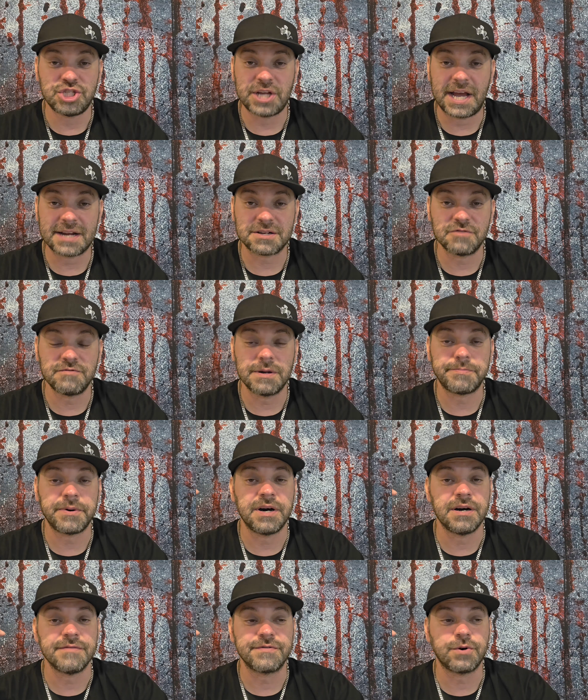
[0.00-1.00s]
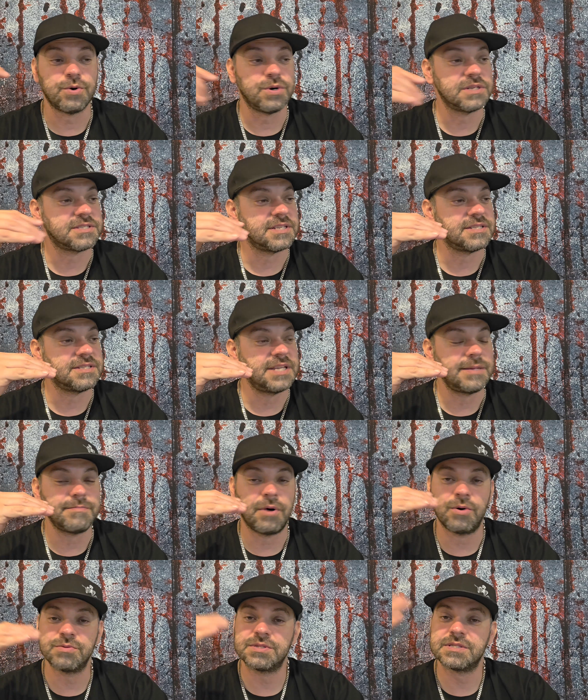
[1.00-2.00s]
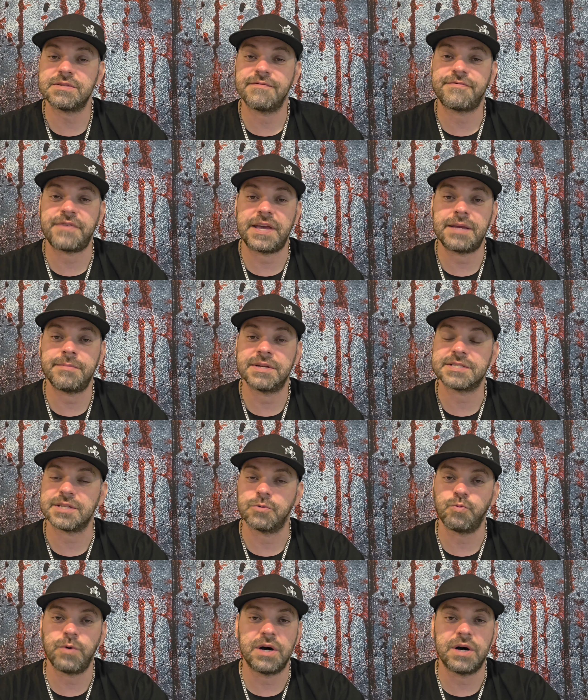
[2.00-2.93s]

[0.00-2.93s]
Jack the Ripper, of course, is the most famous and